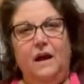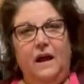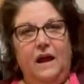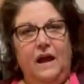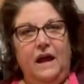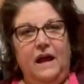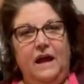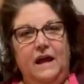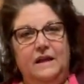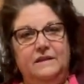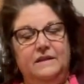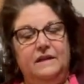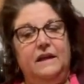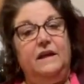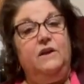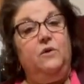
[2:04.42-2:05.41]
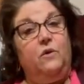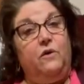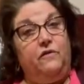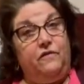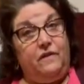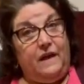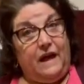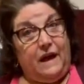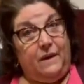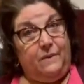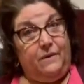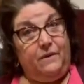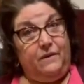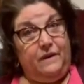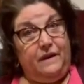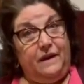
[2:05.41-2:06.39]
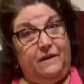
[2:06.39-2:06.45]
and in your
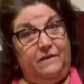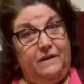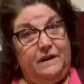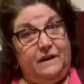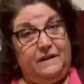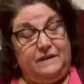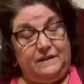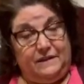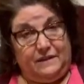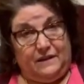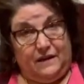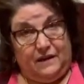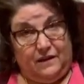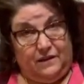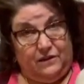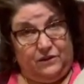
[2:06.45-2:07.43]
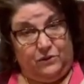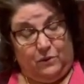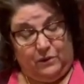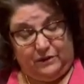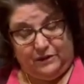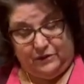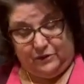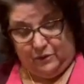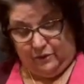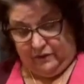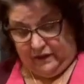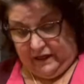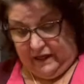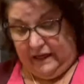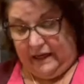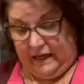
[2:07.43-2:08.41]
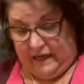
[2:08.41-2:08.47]
flour, there is, the salt is
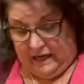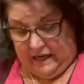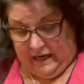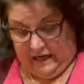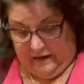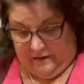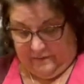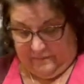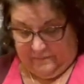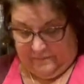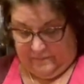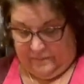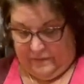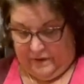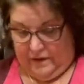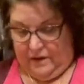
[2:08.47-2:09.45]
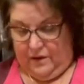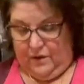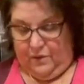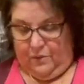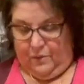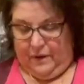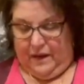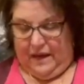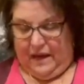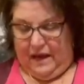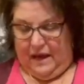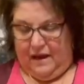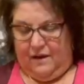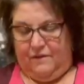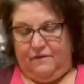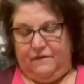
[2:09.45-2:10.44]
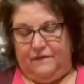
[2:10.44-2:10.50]
already in it. We
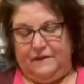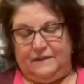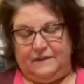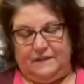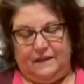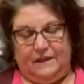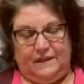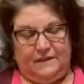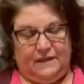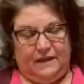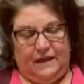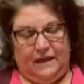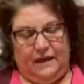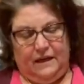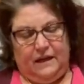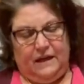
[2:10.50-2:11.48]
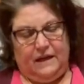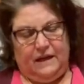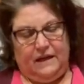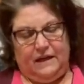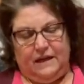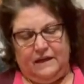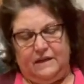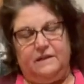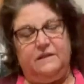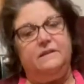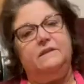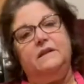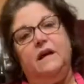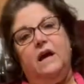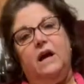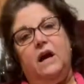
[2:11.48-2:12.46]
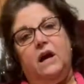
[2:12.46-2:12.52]
have seasoning. It is
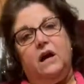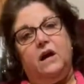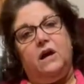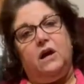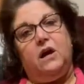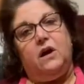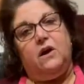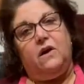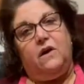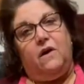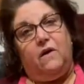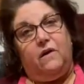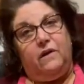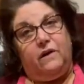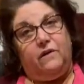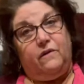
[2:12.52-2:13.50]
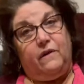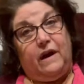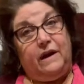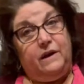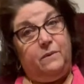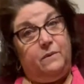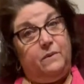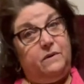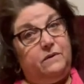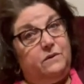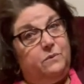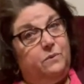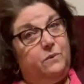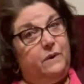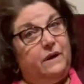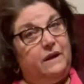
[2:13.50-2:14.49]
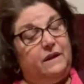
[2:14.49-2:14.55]
garlic granules
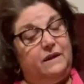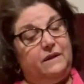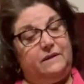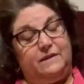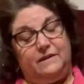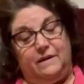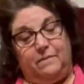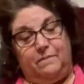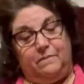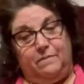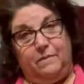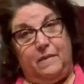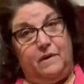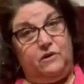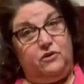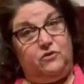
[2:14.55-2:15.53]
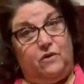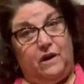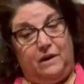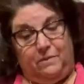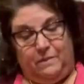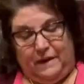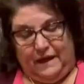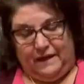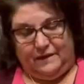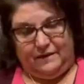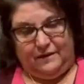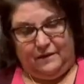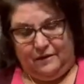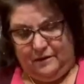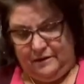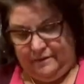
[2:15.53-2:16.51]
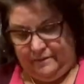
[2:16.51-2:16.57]
with some dried basil,
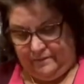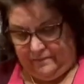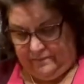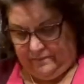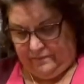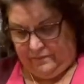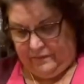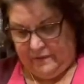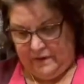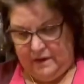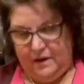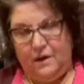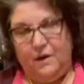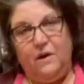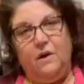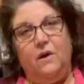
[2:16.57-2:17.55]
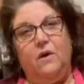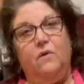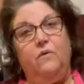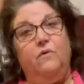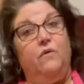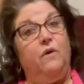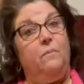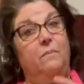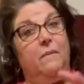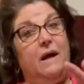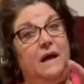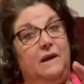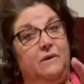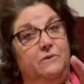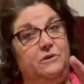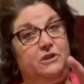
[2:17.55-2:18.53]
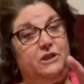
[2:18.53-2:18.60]

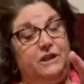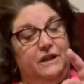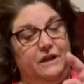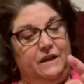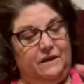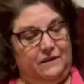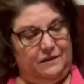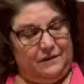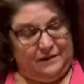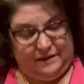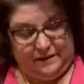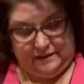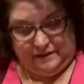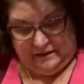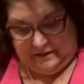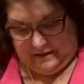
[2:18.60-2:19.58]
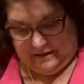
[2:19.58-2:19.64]
Romano cheese,